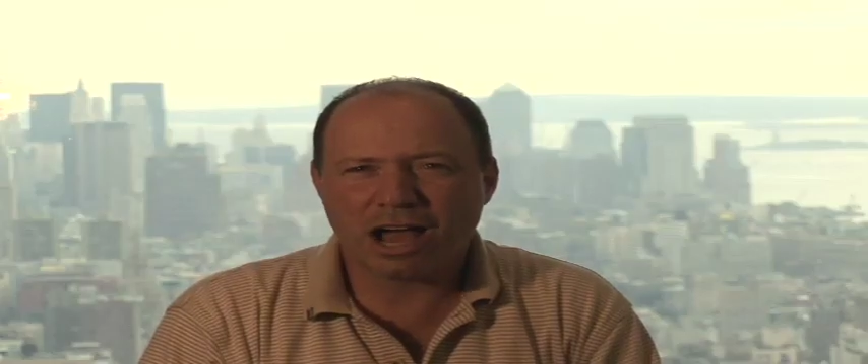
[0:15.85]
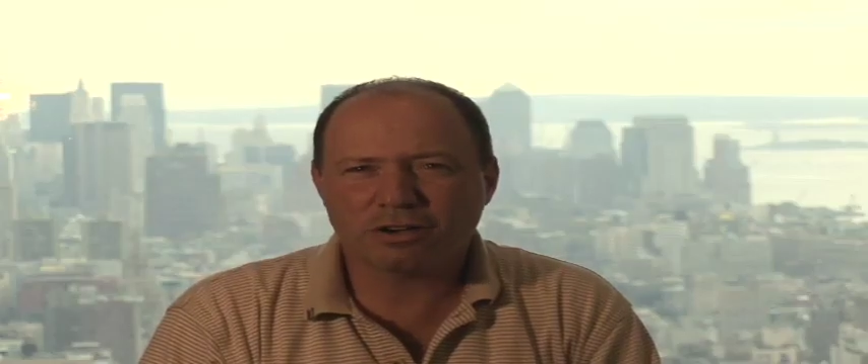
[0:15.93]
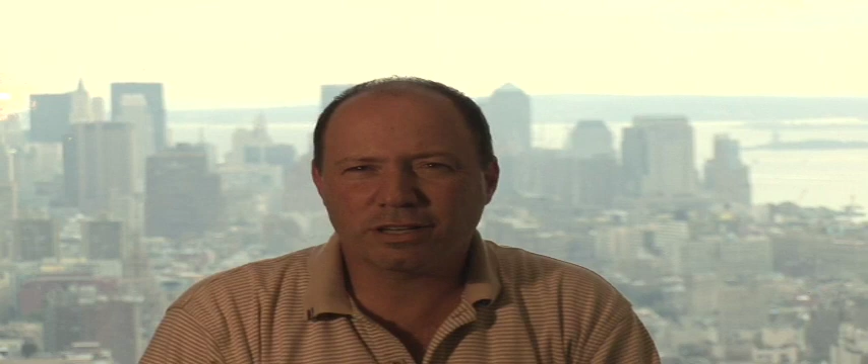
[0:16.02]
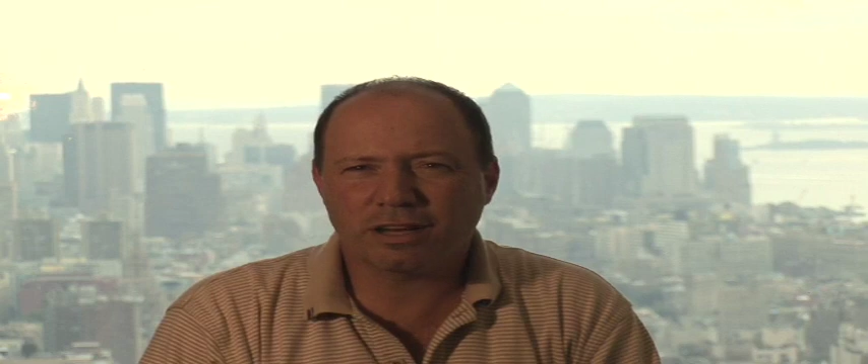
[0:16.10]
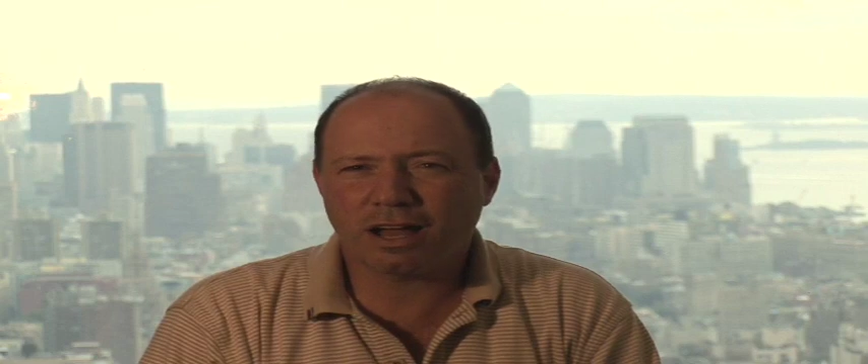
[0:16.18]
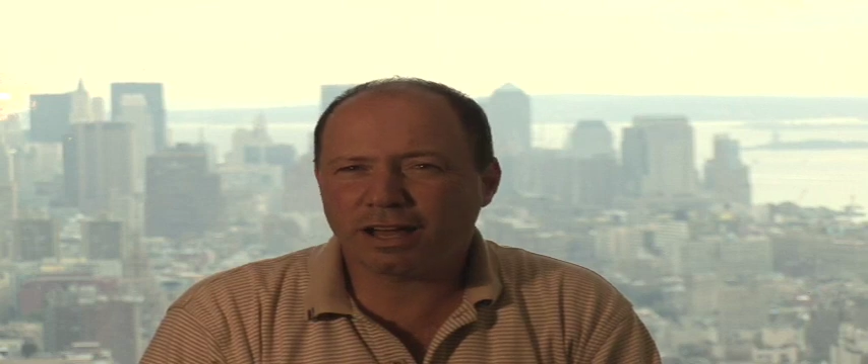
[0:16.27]

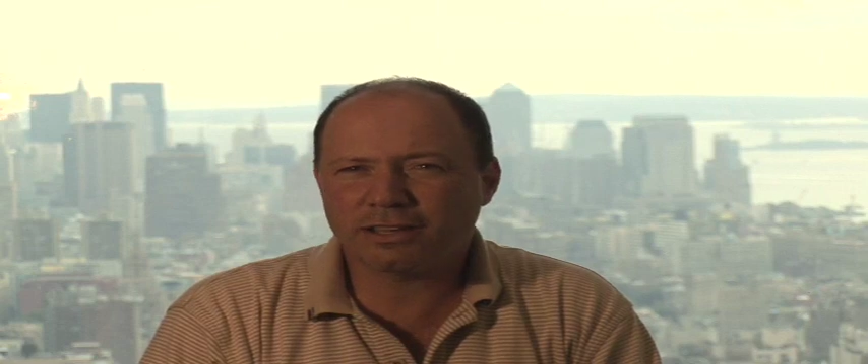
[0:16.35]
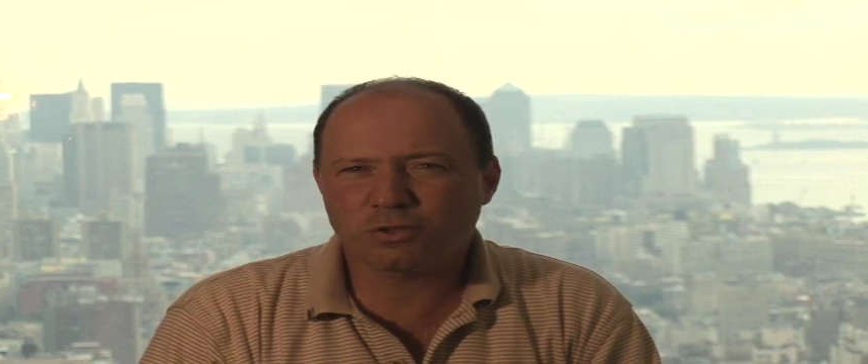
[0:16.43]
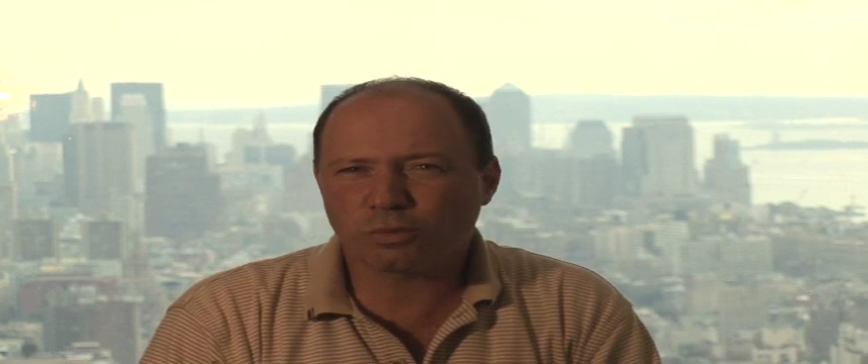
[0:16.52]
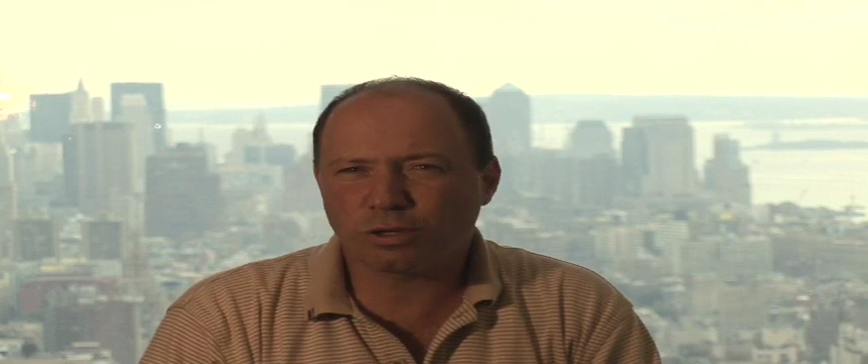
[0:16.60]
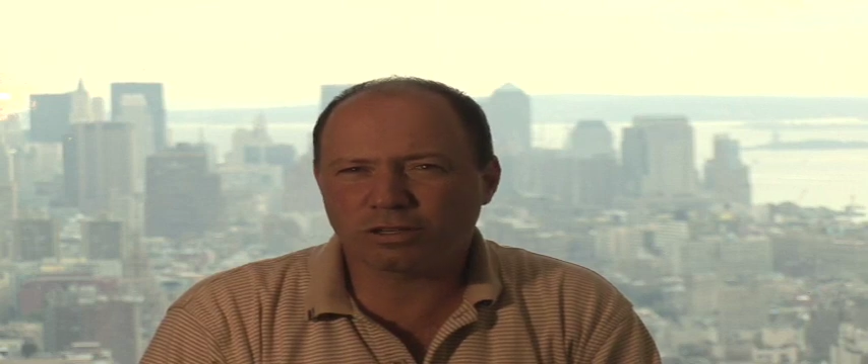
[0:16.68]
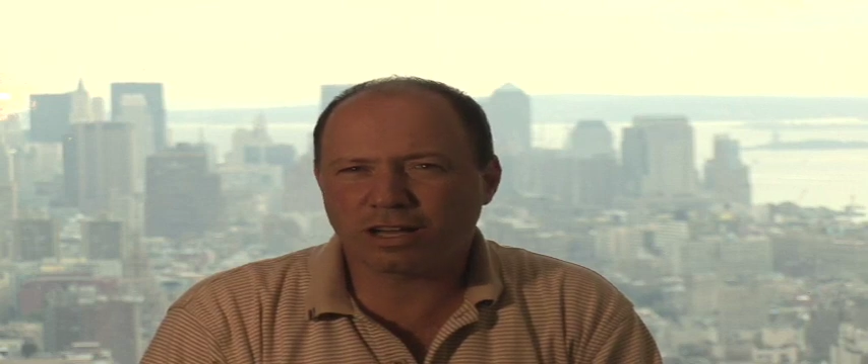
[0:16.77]
can I, as a
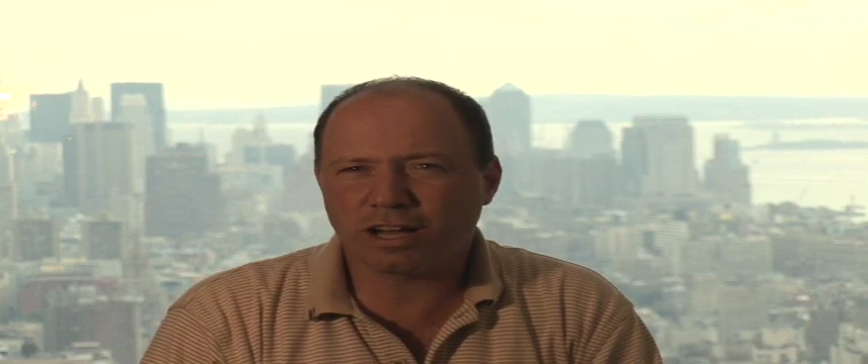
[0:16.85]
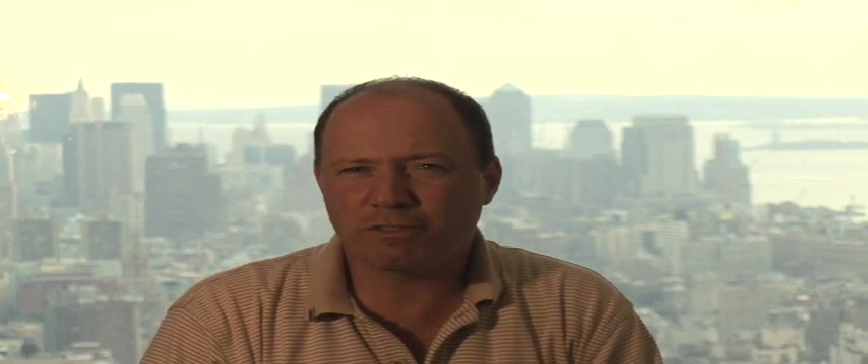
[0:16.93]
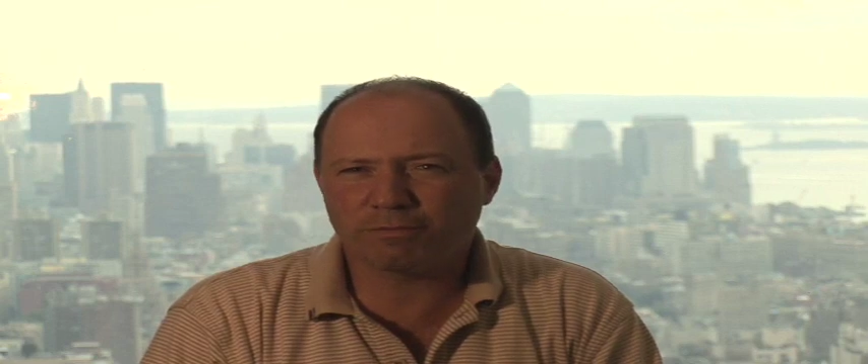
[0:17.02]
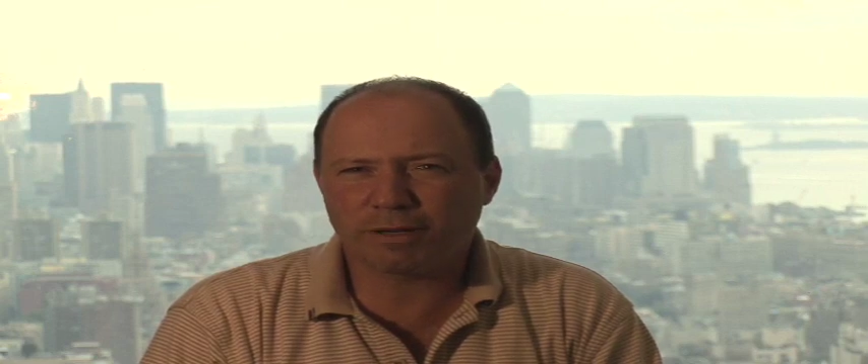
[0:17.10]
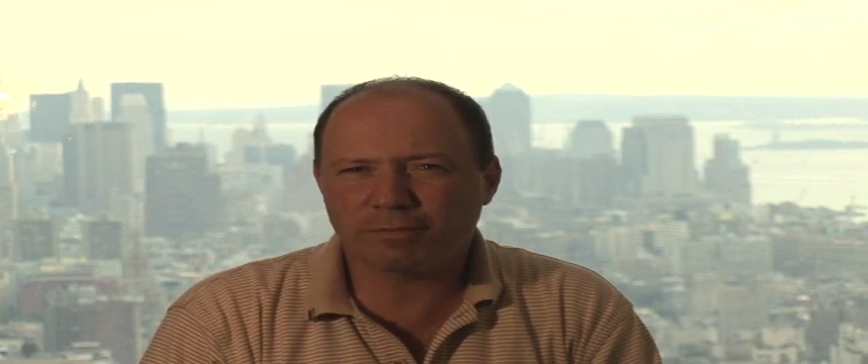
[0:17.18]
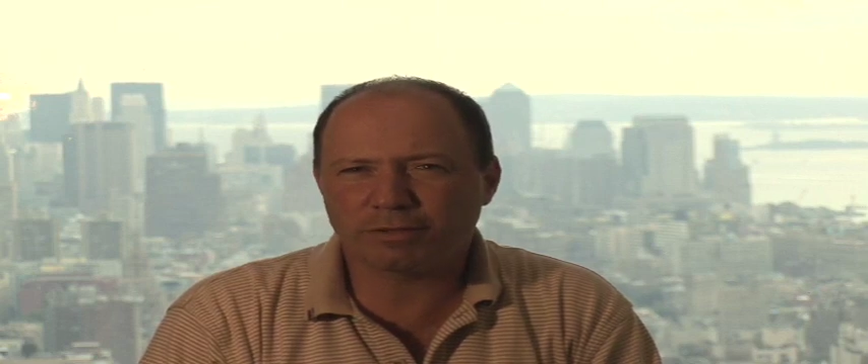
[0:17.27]
World Golf
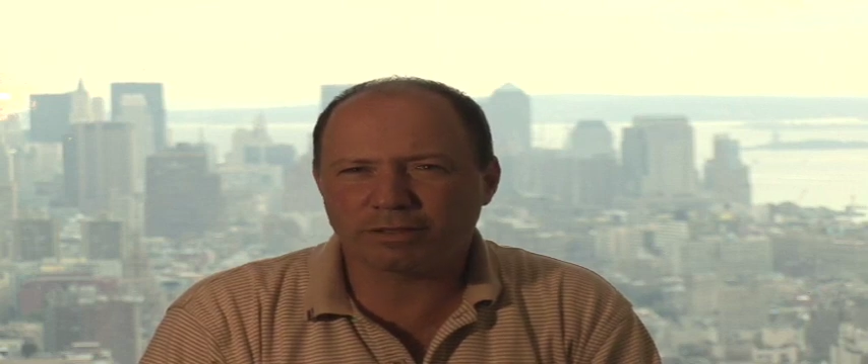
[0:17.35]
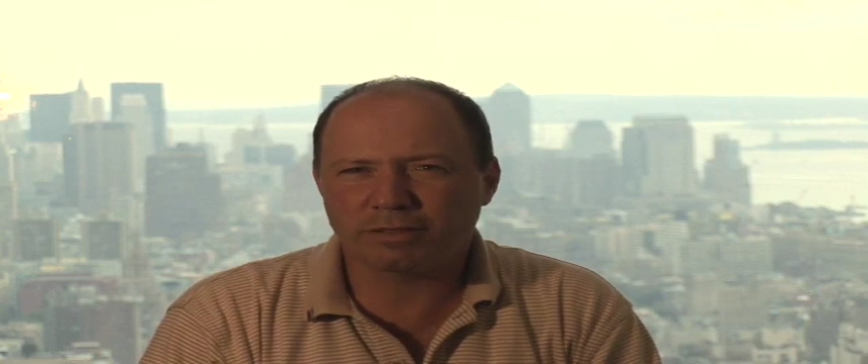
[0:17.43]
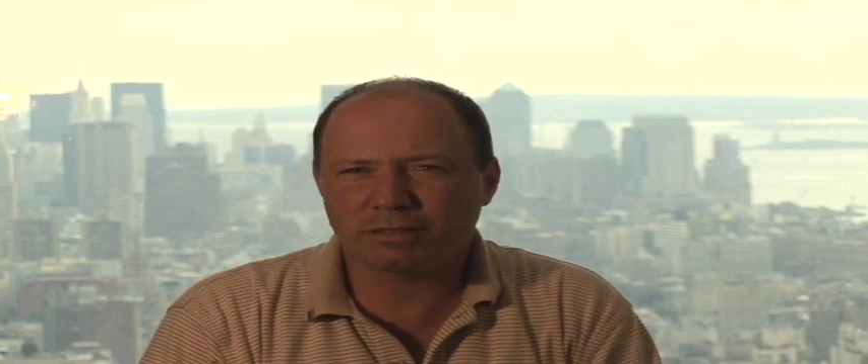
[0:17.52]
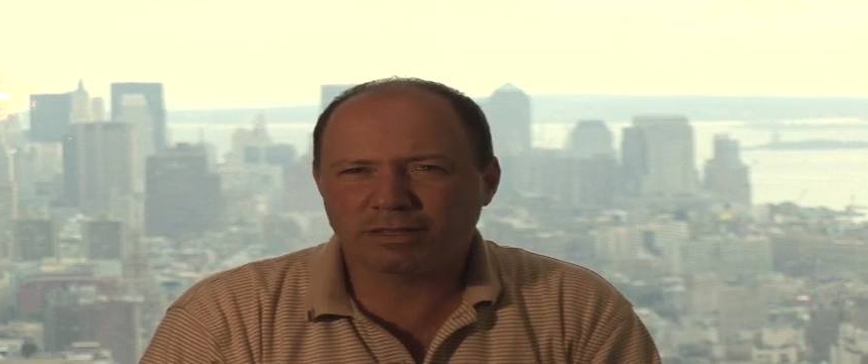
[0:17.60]
member,